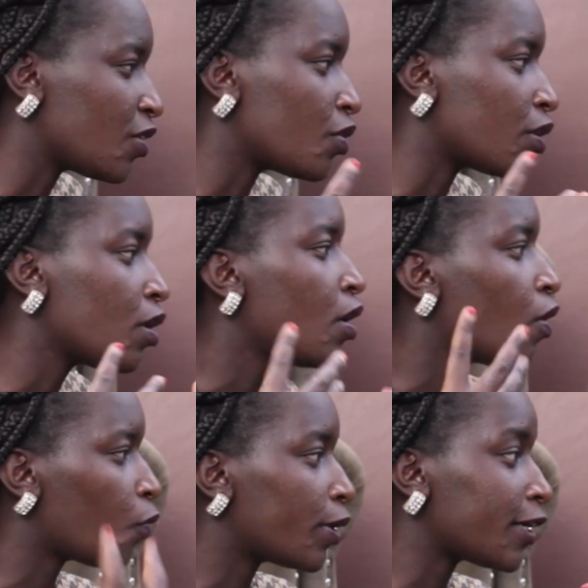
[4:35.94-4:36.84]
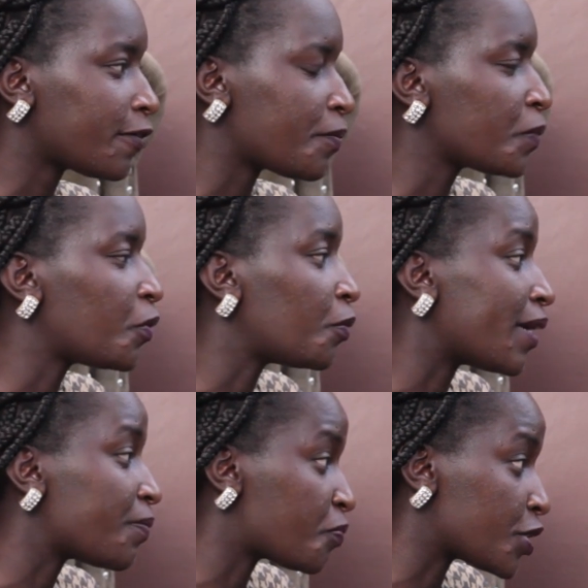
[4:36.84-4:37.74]
or whatever people
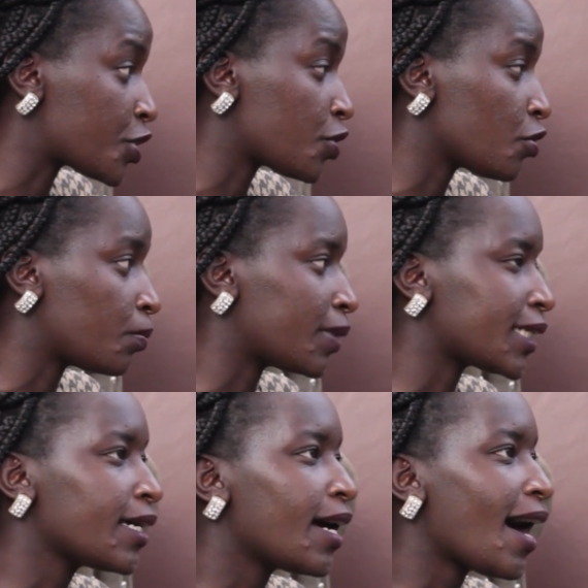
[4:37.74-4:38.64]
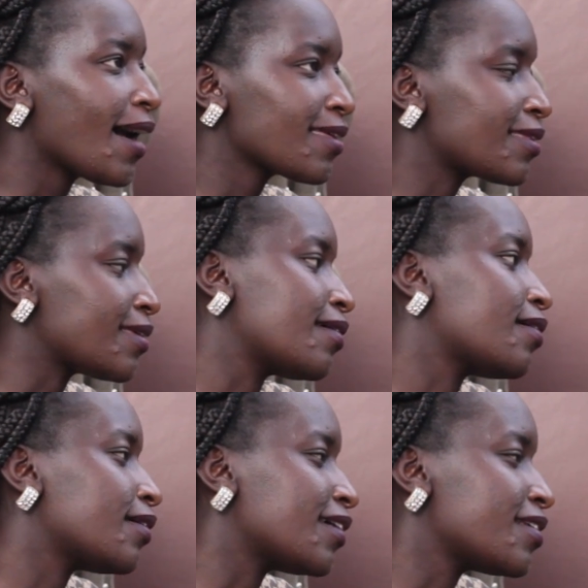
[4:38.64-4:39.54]
might presume, but I
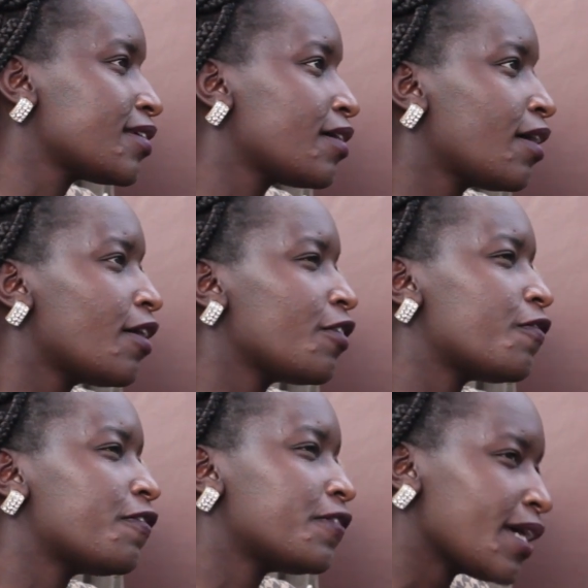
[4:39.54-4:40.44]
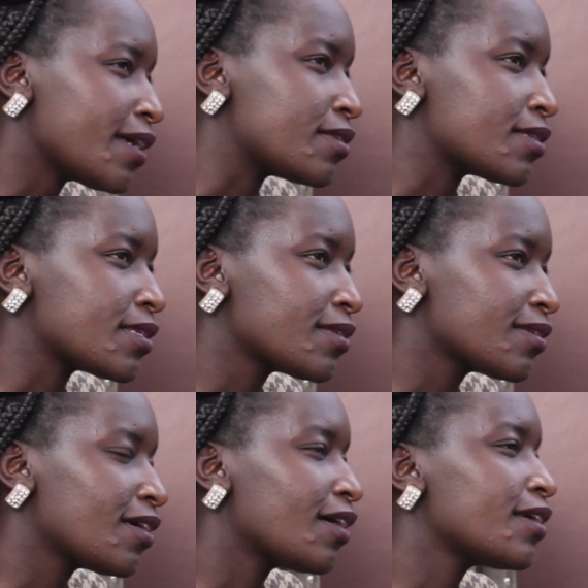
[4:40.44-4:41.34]
think that friends
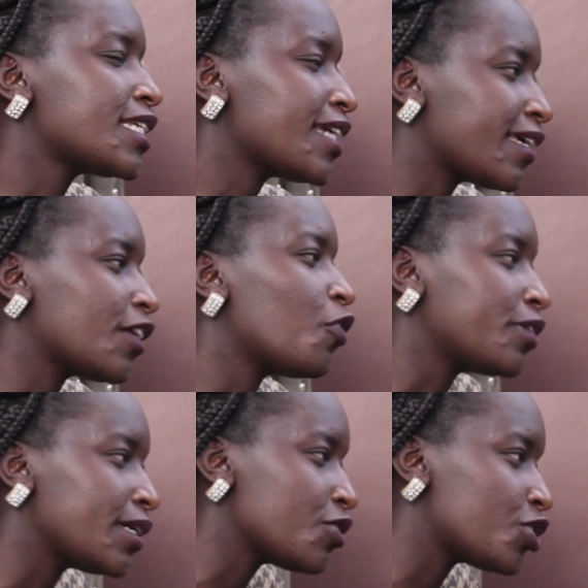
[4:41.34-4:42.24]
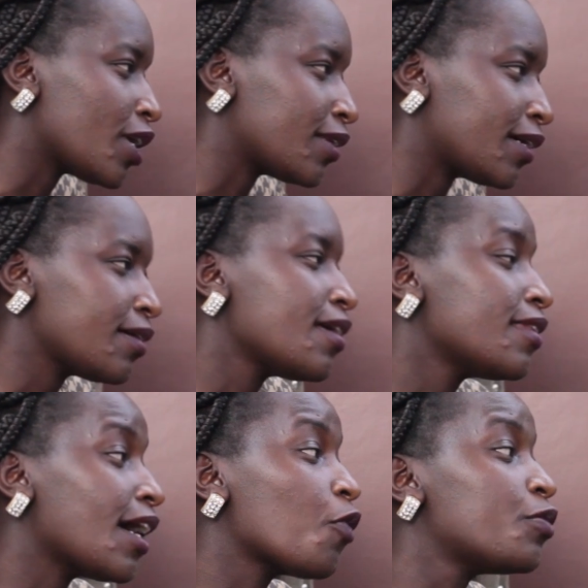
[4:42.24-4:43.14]
checking on each other,
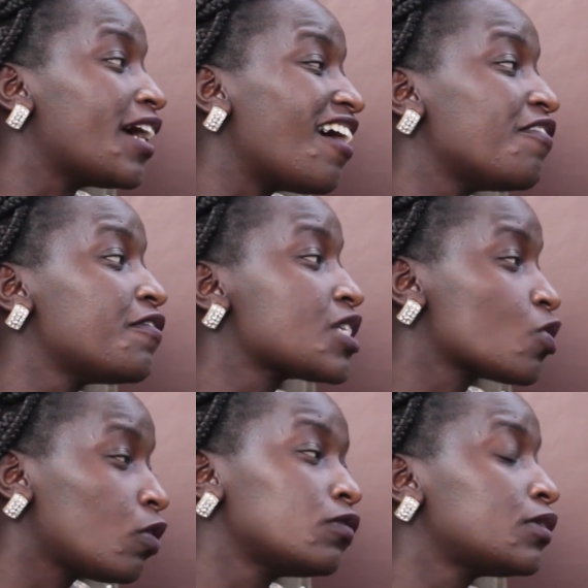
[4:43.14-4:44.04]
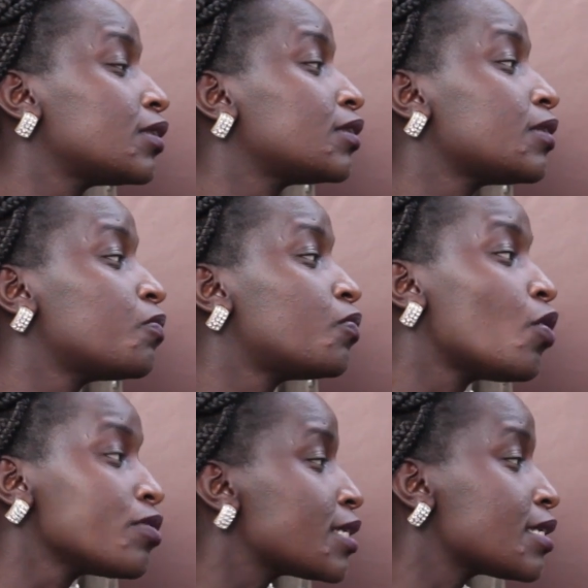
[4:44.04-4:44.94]
that could have solved the
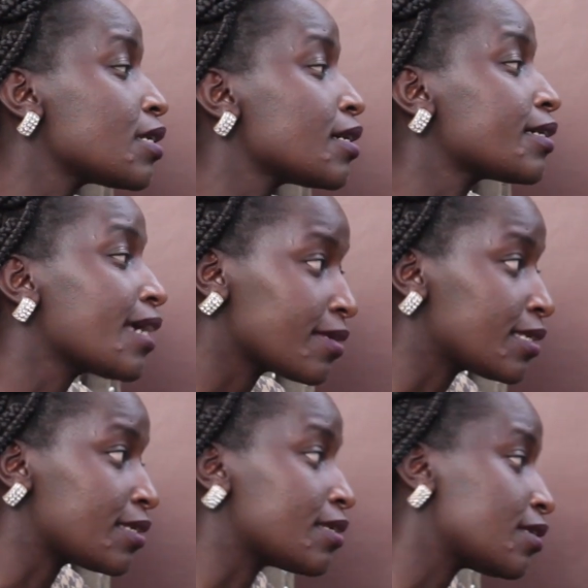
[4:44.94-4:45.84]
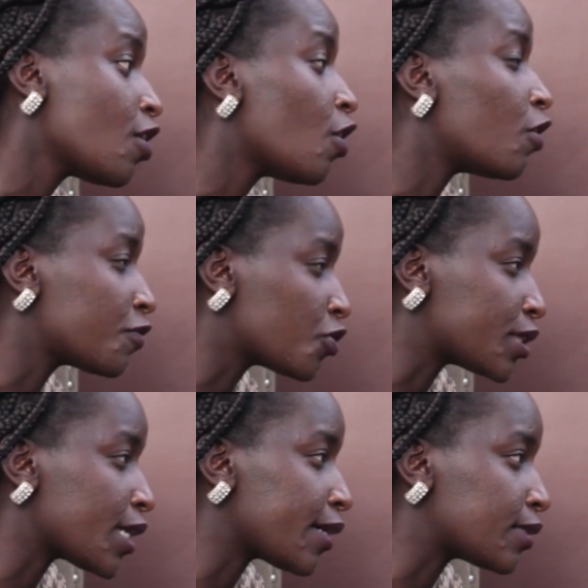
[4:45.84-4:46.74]
most cases of
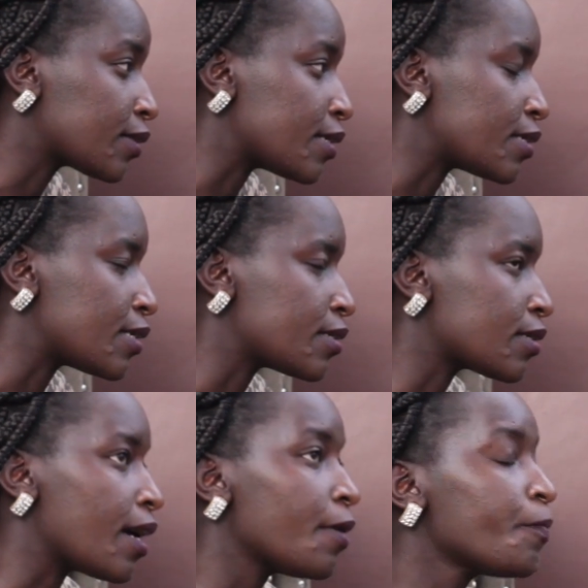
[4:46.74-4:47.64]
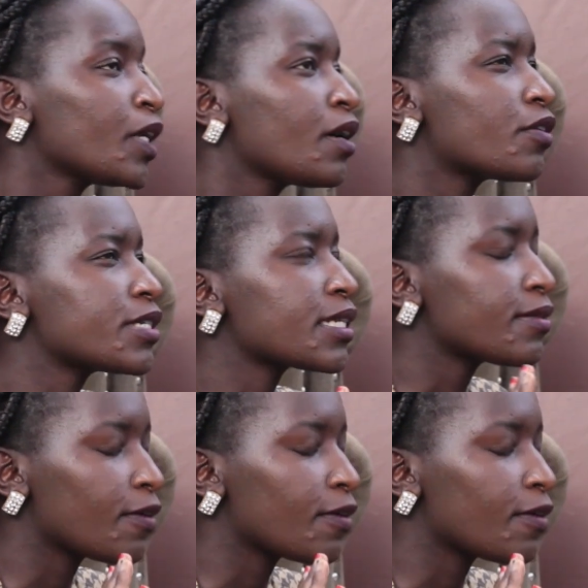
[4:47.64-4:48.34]
suicide cases, because